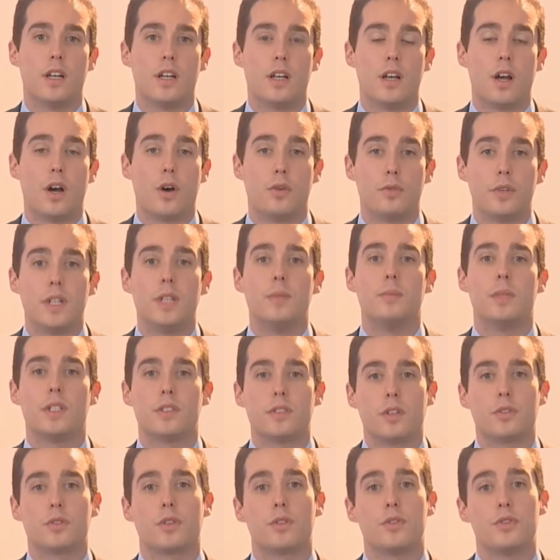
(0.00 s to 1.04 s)
our remit
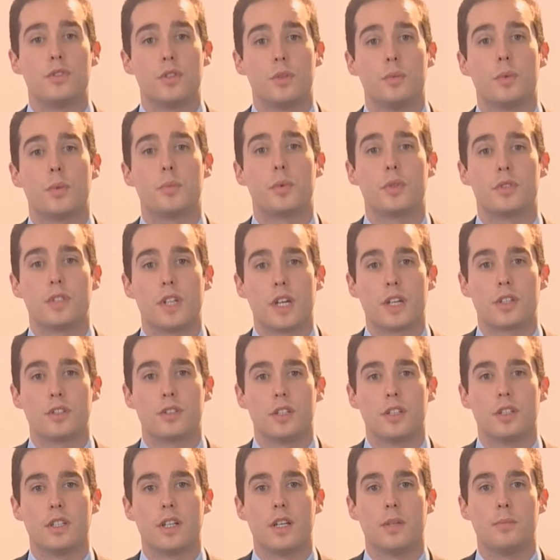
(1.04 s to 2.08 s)
on consumer
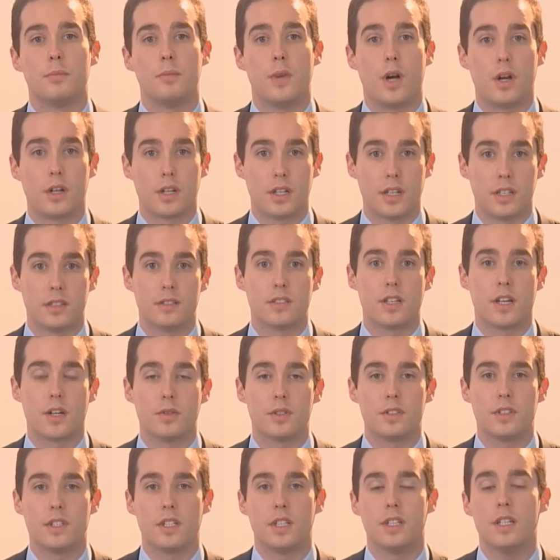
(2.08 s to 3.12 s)
protection and market
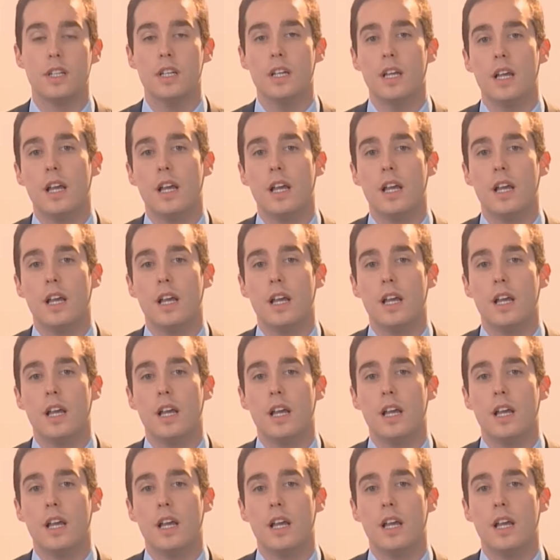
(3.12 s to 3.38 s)
integrity.